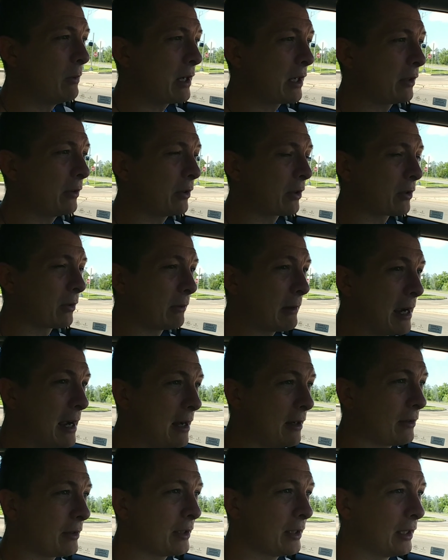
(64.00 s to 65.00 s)
We can look
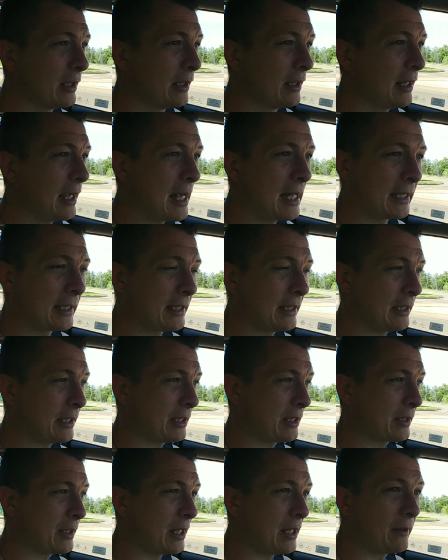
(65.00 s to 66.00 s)
around at
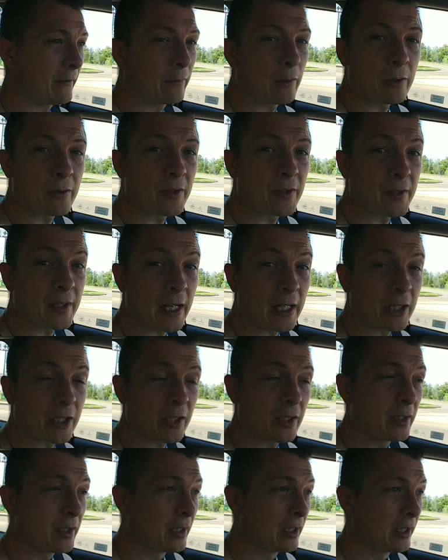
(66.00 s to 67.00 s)
the uh, frozen
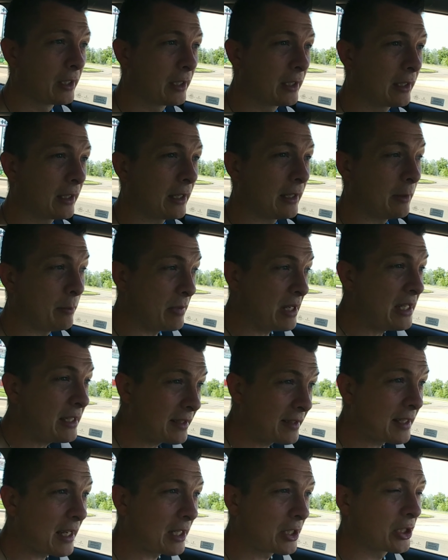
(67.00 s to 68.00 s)
section, the meat
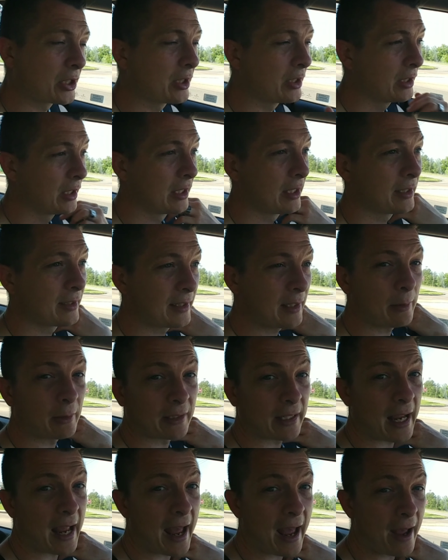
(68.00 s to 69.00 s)
section, see what
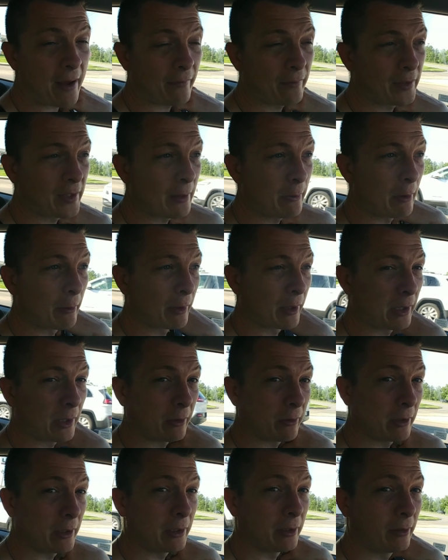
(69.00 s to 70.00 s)
they have, see what we're gonna
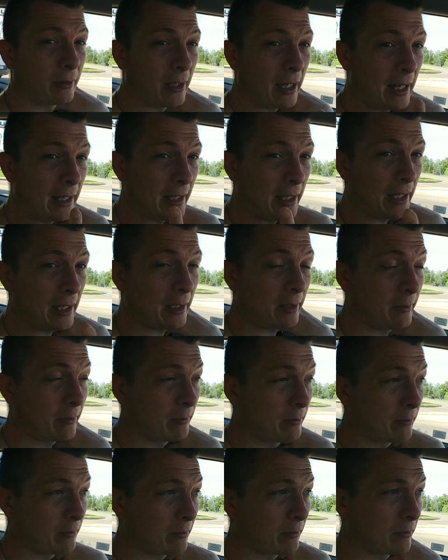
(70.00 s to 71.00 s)
grill, and
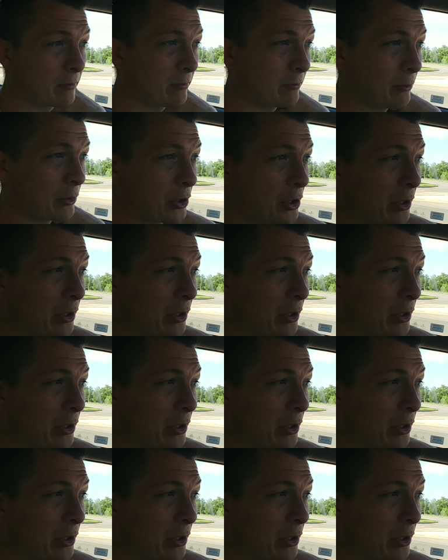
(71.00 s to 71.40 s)
then we'll